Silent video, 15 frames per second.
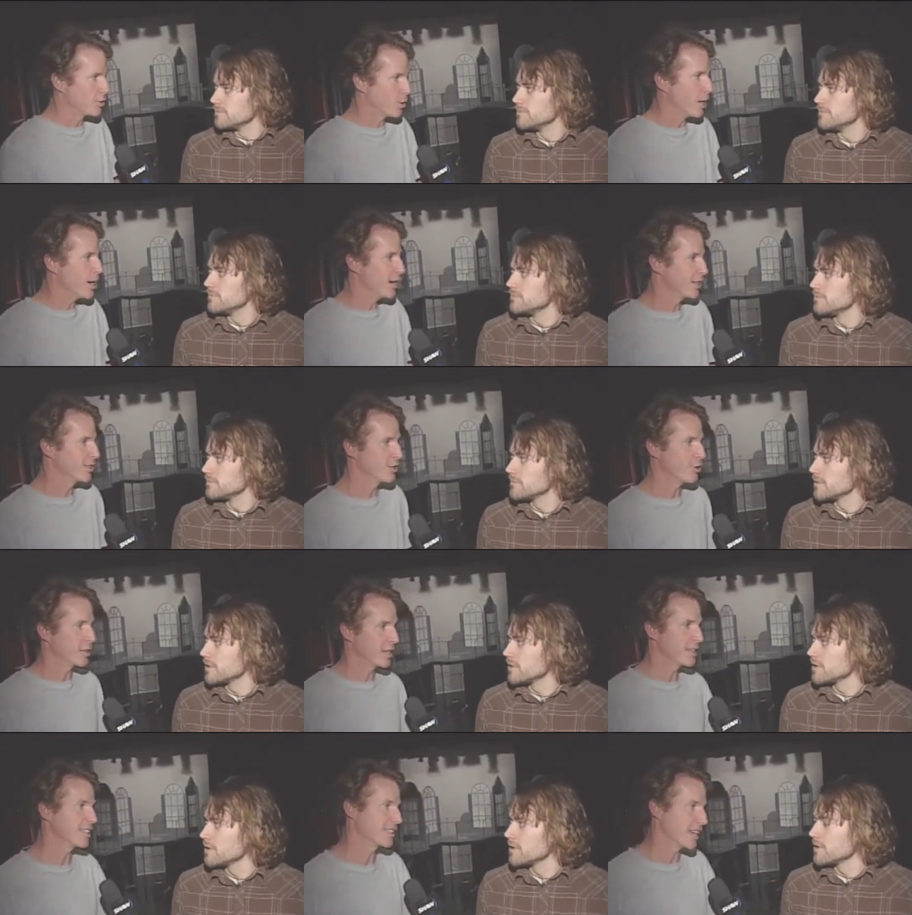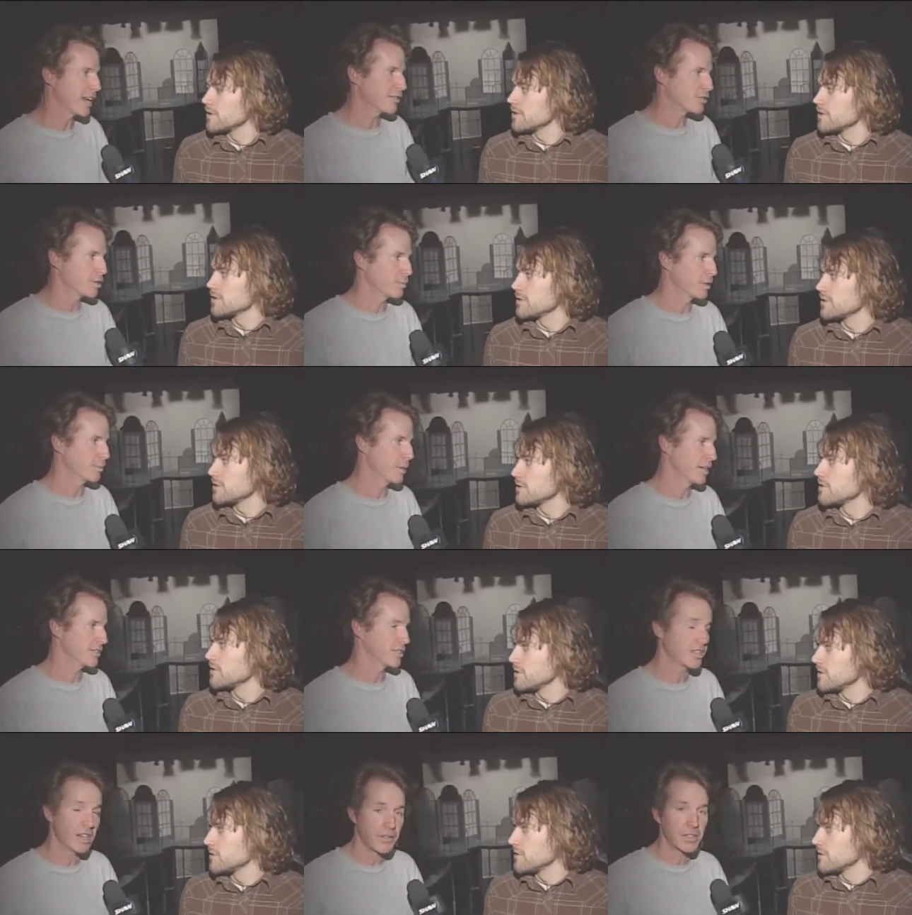Speaker 1: try, you know, and I think that's the big
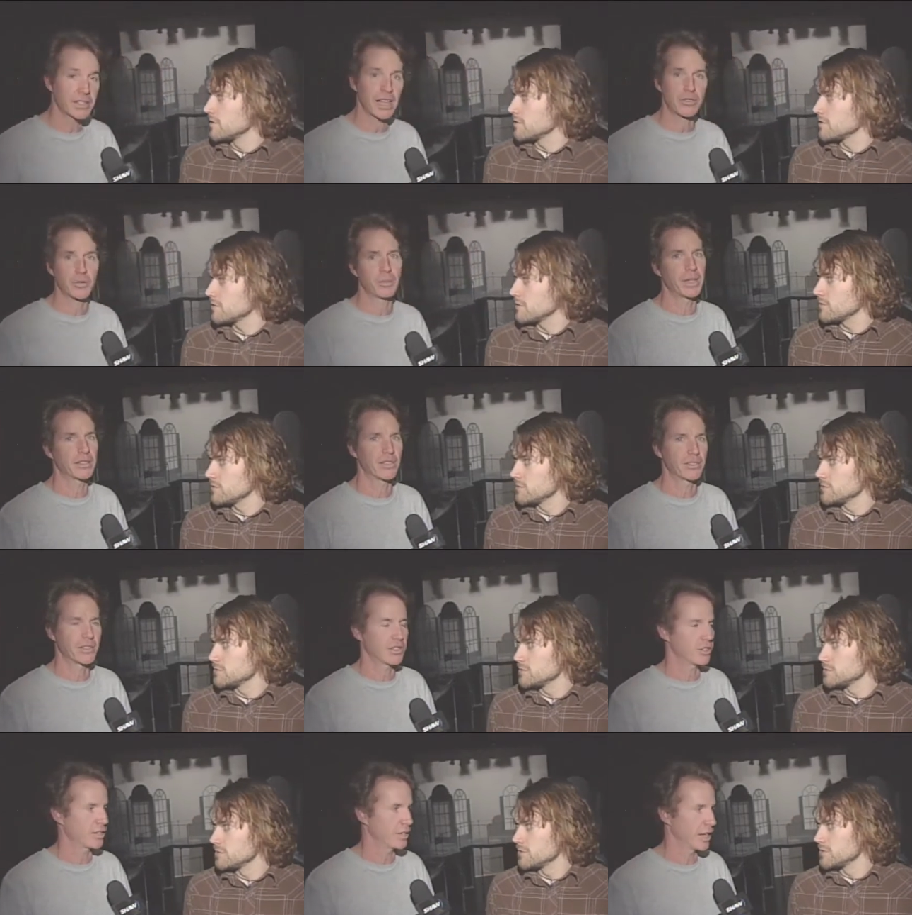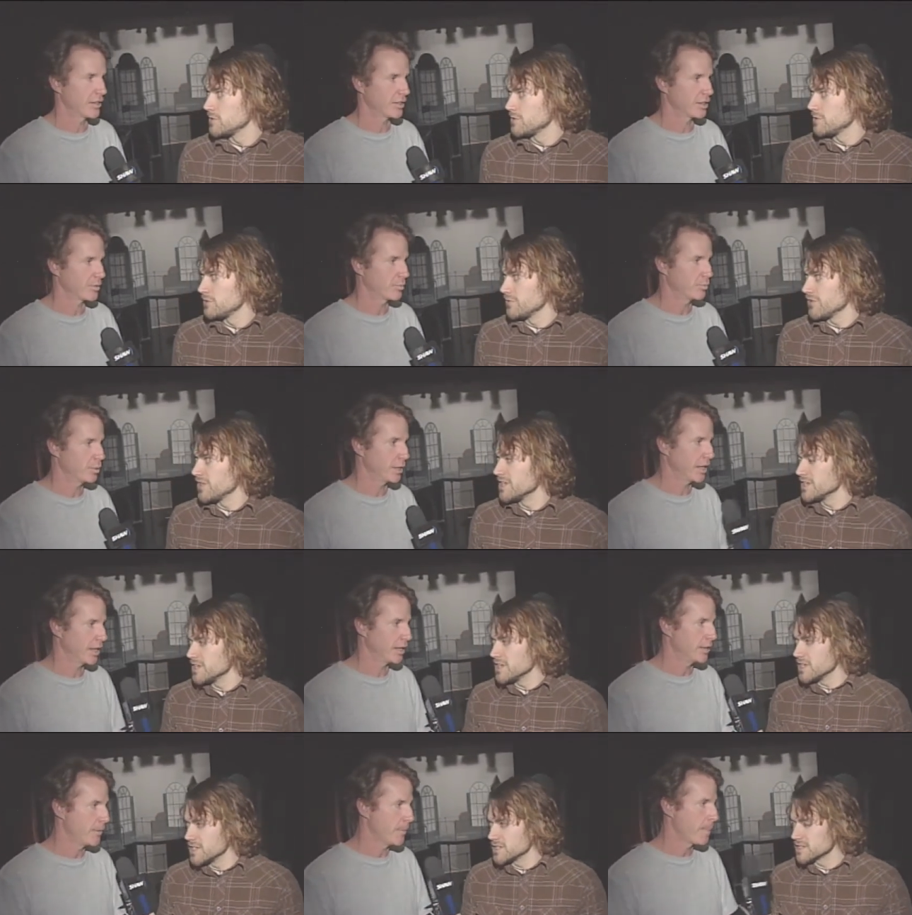message, and I think that's what makes this such a classic
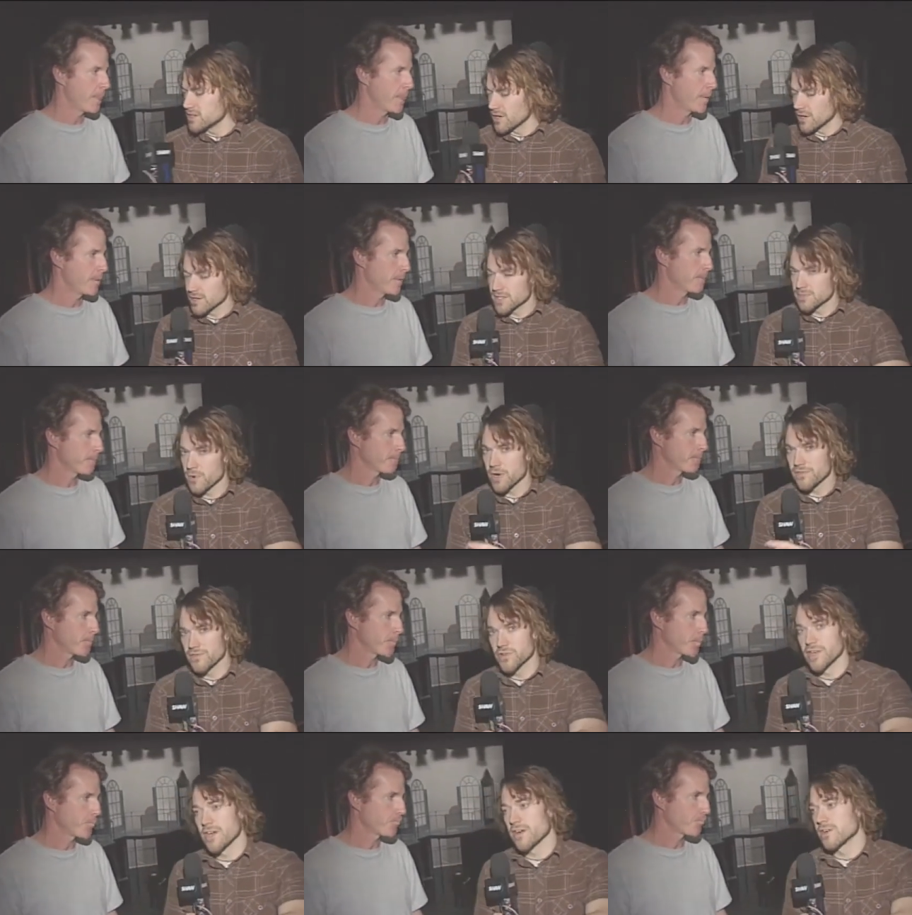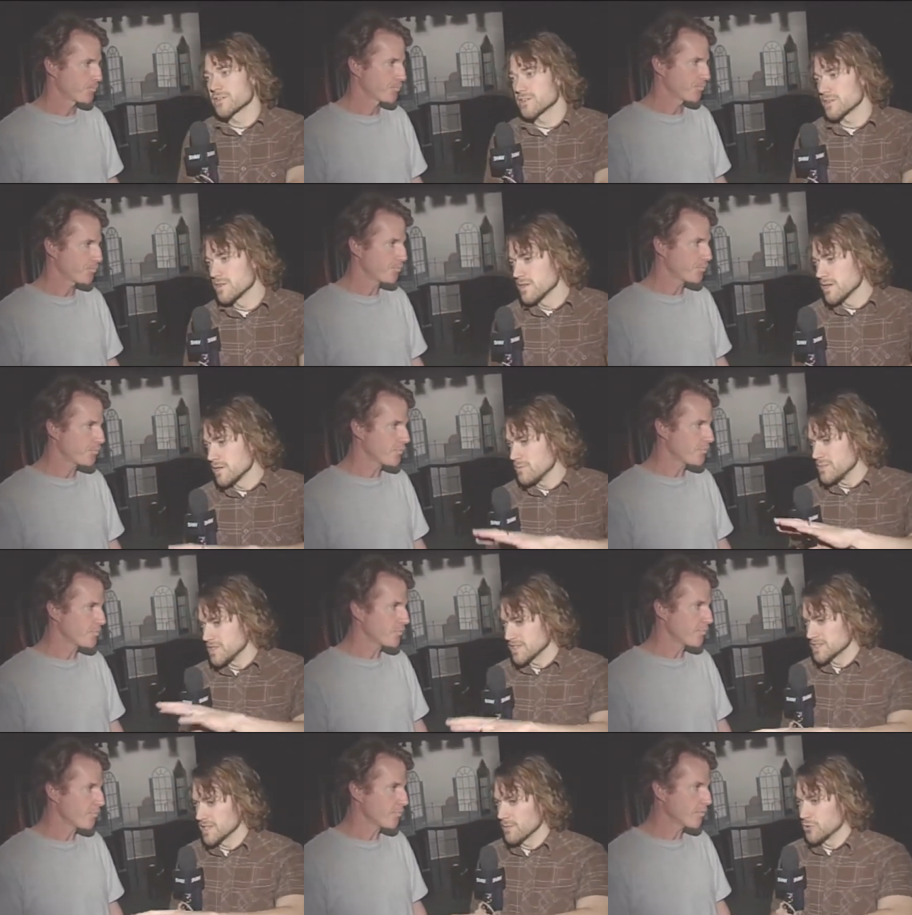
Speaker 2: play. Is the hardest part of your character
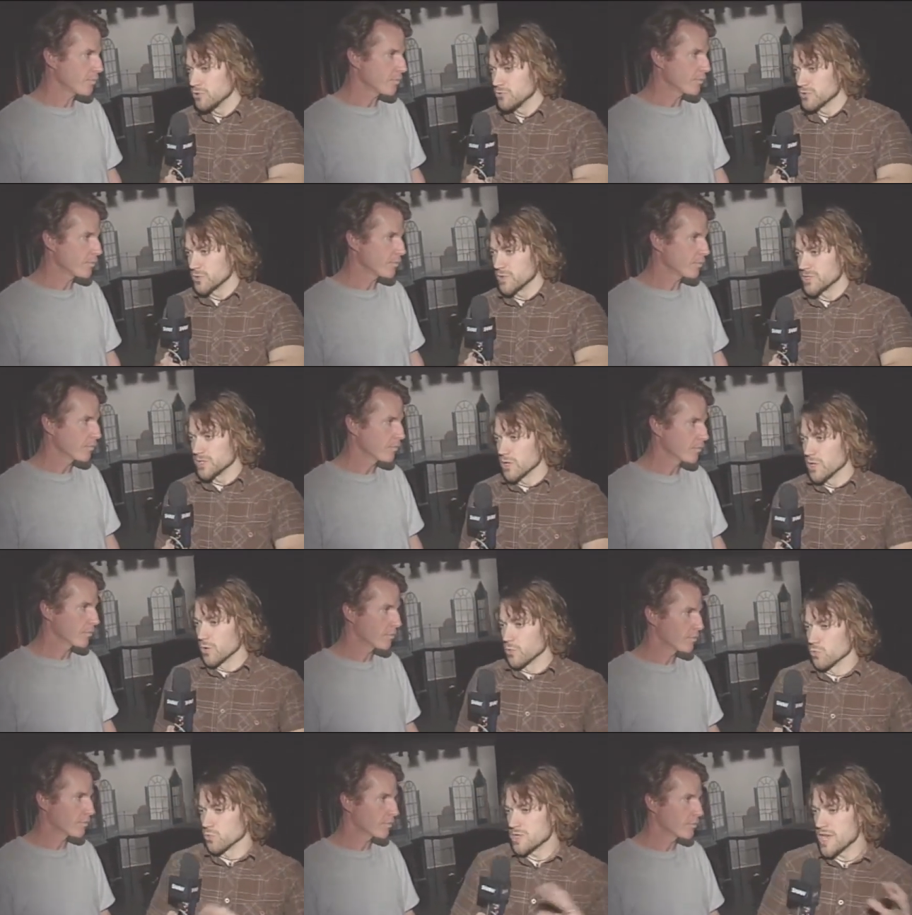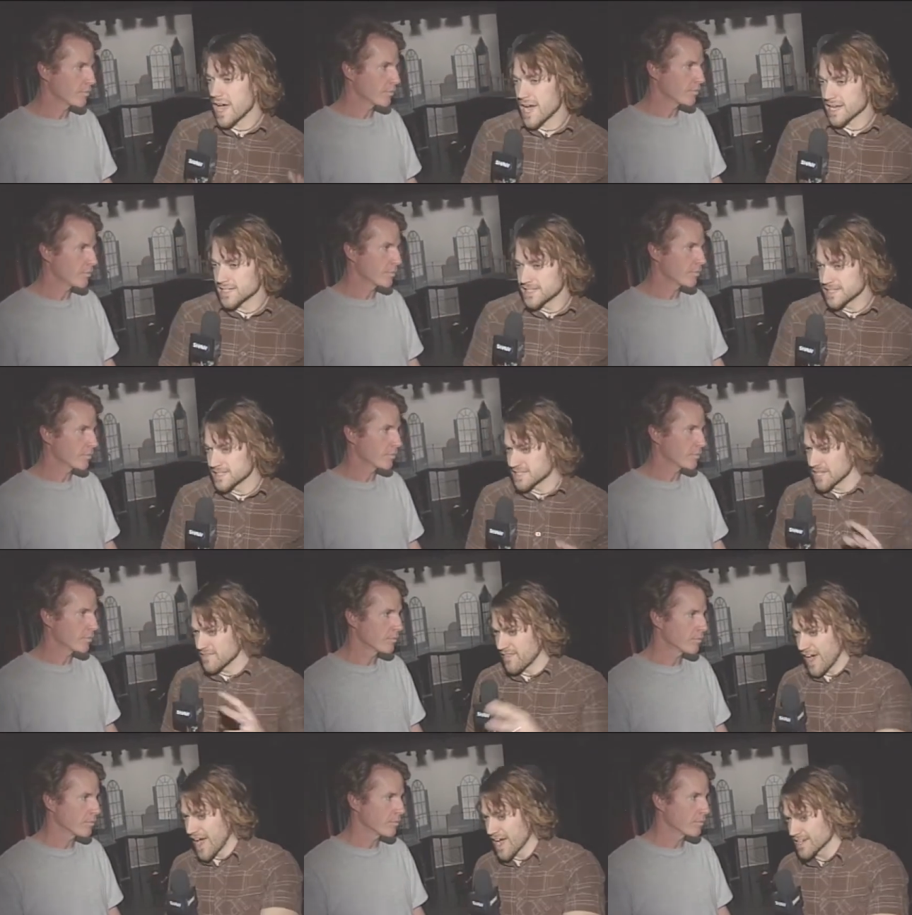being someone who's always reacting instead of
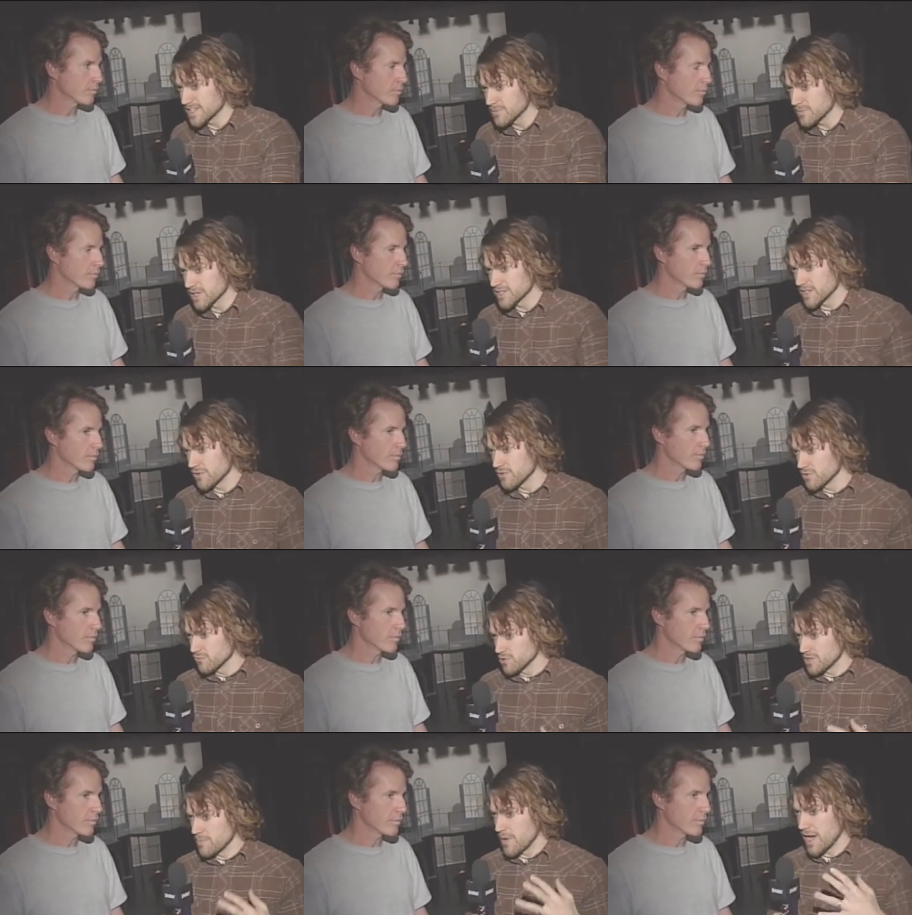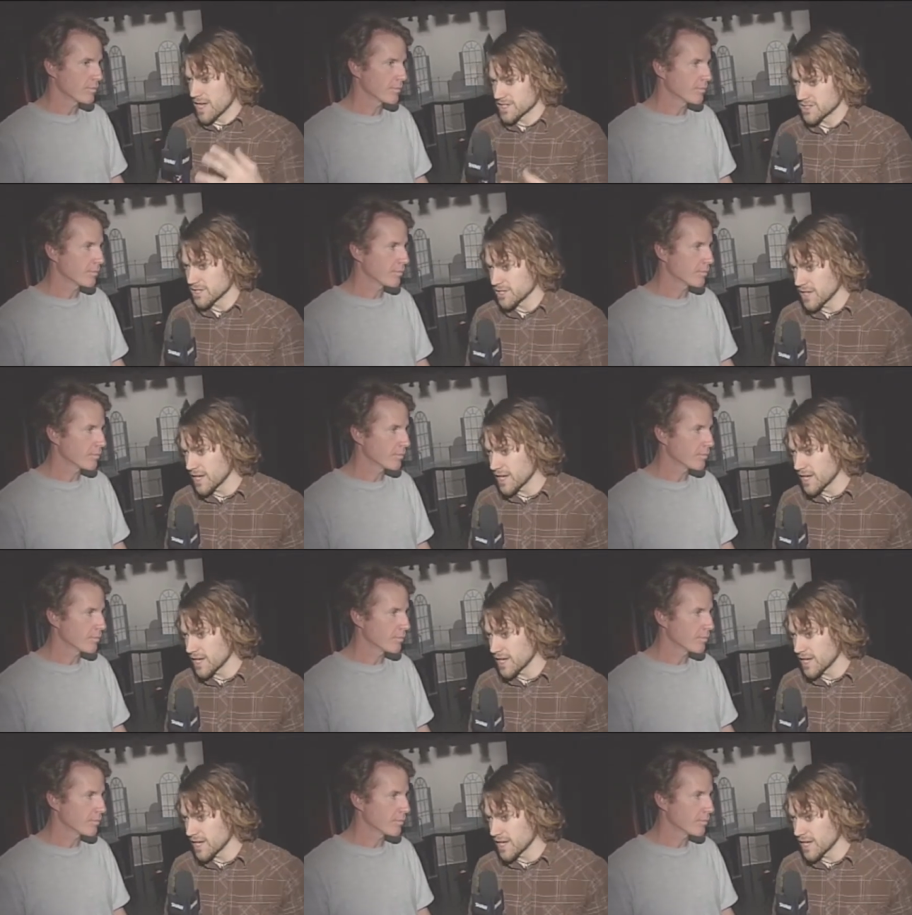acting? Because I know you're a really passionate